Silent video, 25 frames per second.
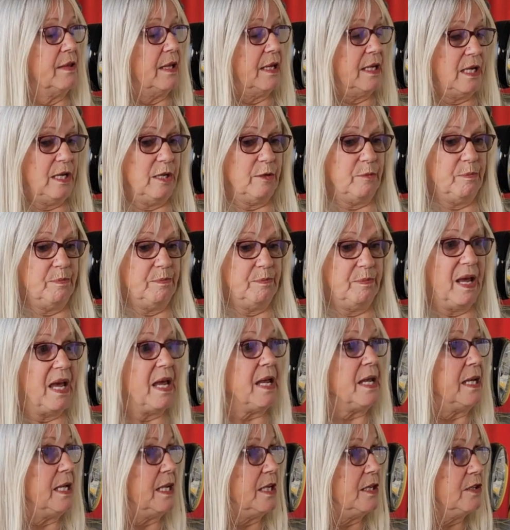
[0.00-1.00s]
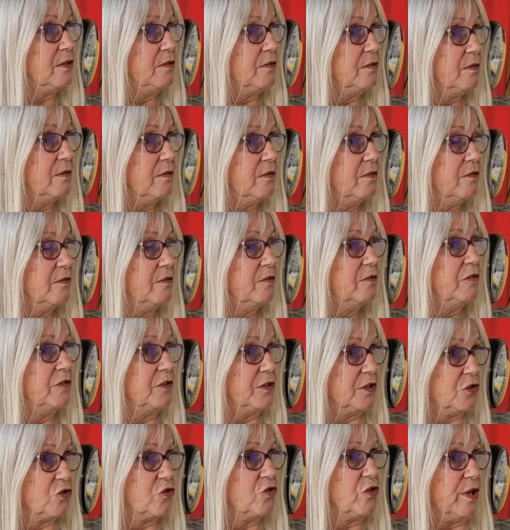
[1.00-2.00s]
had paid for
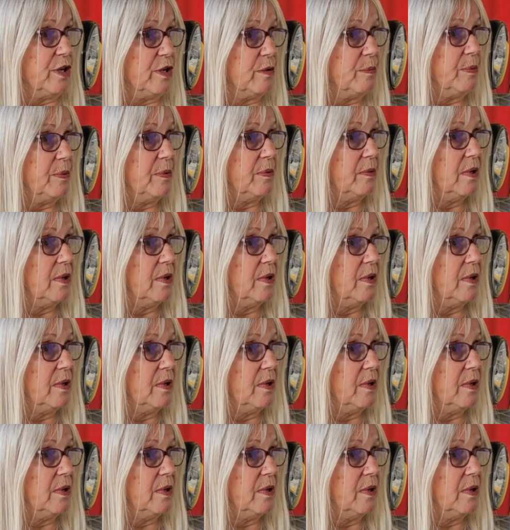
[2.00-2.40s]
the trip,